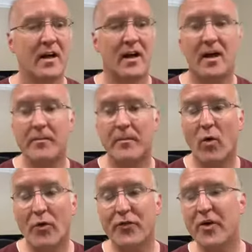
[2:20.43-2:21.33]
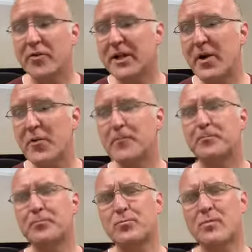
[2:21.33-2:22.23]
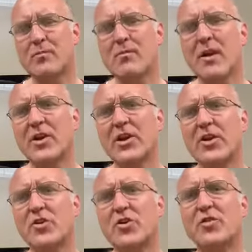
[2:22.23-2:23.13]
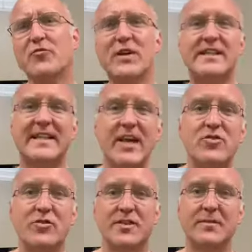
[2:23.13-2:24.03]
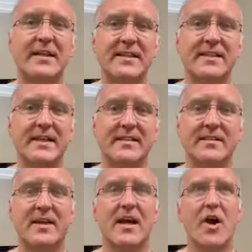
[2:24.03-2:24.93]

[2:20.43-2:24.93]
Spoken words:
Also, you know, you can reschedule some of these things.